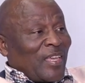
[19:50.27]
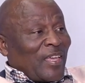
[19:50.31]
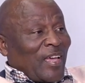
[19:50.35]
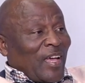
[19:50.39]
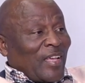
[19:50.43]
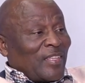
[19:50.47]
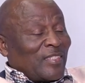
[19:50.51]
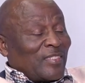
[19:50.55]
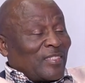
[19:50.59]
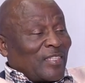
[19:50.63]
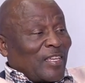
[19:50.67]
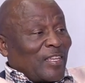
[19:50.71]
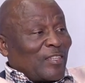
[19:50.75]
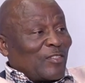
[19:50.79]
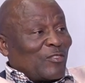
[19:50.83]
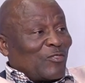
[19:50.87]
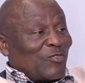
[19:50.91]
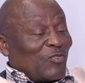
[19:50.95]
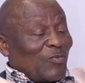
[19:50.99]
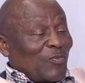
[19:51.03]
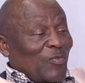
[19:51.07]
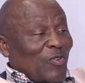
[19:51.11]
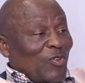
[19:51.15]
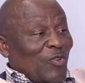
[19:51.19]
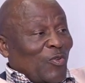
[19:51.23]
answered
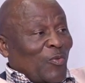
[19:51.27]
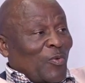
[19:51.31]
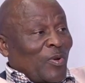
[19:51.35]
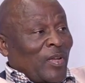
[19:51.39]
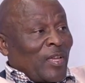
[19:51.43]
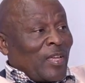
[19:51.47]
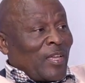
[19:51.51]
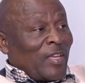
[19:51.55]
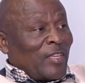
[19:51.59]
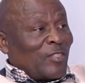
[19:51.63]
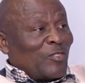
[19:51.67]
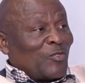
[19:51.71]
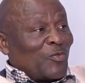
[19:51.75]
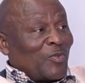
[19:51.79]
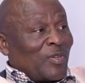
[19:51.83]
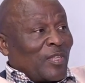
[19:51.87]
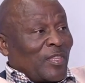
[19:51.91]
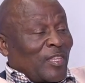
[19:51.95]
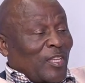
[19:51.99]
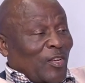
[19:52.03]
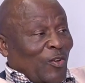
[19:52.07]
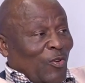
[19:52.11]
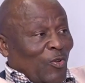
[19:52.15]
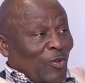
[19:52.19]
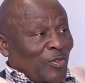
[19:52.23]
tomorrow during
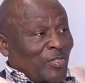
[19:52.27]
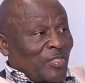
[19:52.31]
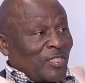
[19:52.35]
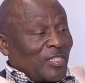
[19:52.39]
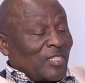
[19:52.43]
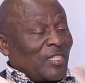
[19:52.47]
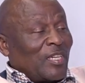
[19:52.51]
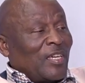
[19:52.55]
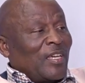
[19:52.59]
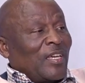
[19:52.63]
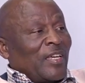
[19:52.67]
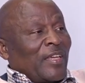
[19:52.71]
the launch.